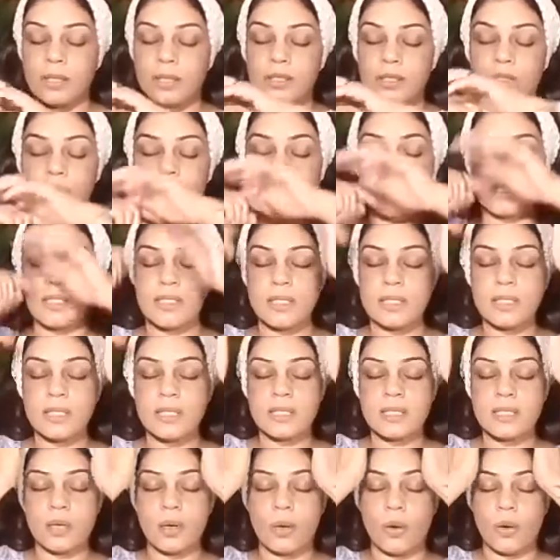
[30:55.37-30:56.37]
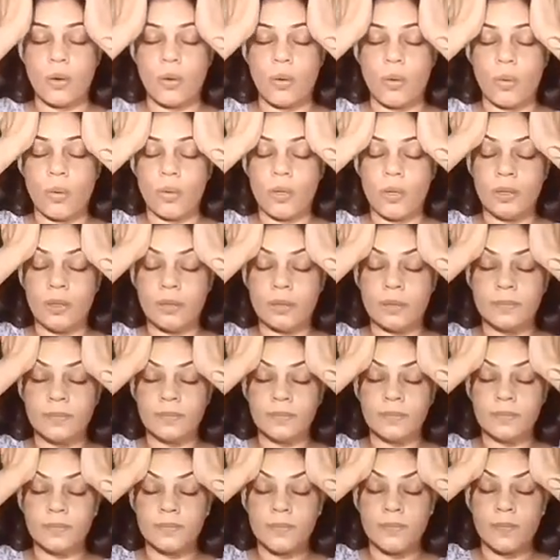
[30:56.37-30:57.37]
So just hold,
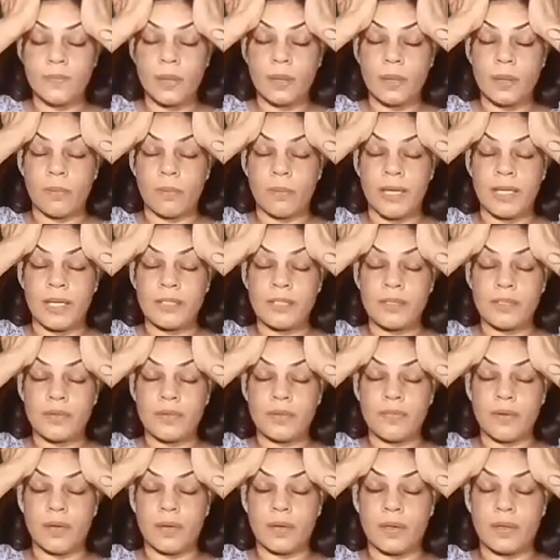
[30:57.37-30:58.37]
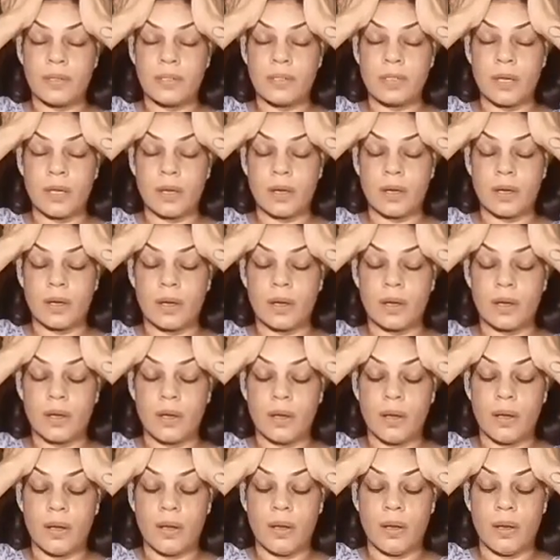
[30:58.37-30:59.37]
place your fingers here,
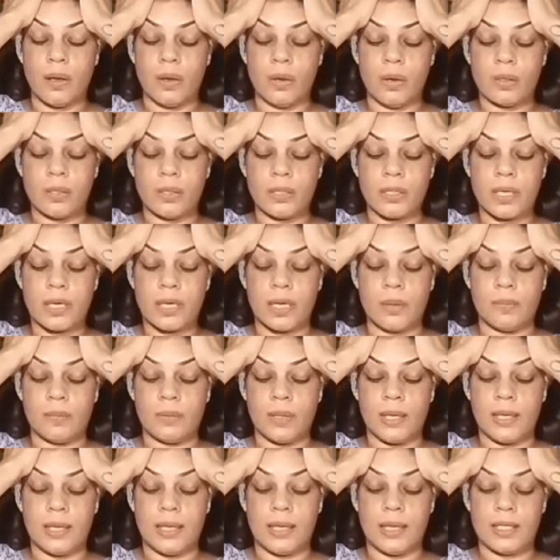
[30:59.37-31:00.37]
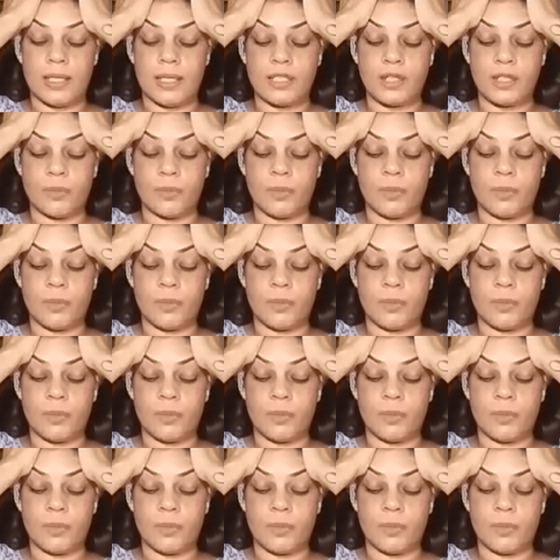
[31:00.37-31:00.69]
look down and let